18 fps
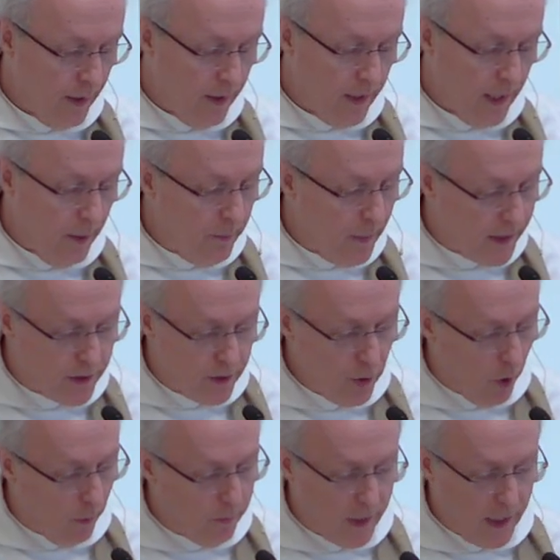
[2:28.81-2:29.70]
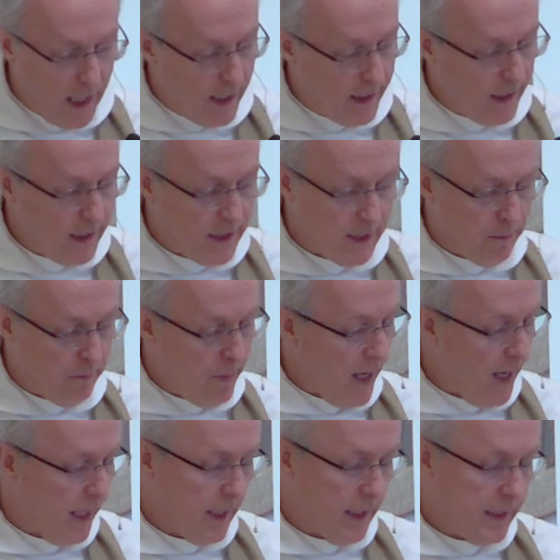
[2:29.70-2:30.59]
There must not be any
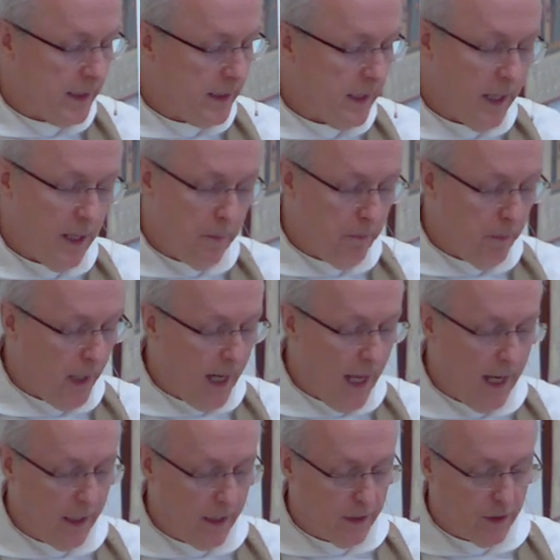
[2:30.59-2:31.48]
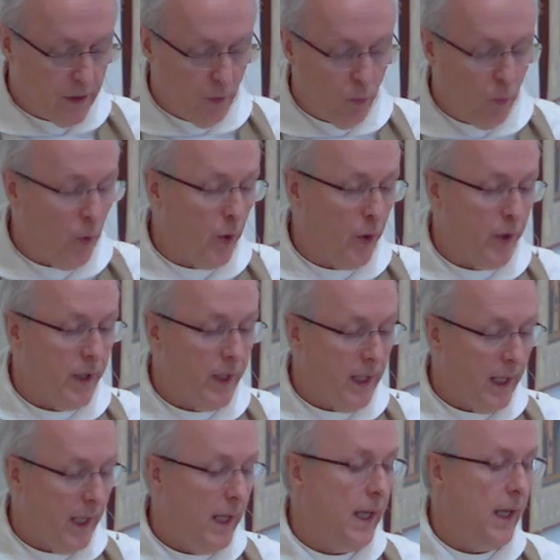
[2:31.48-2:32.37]
specks and planks of wood
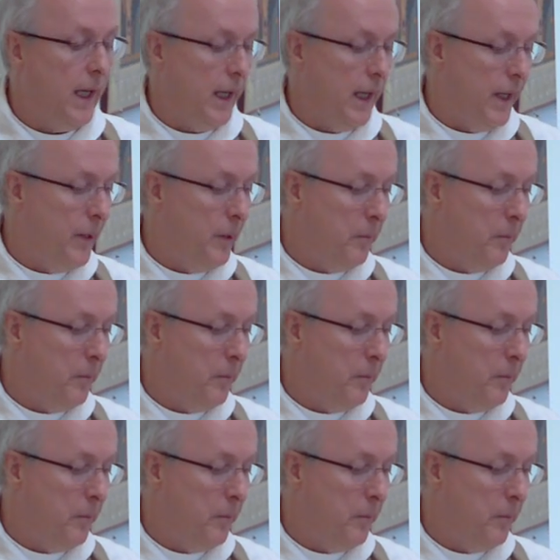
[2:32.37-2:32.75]
here.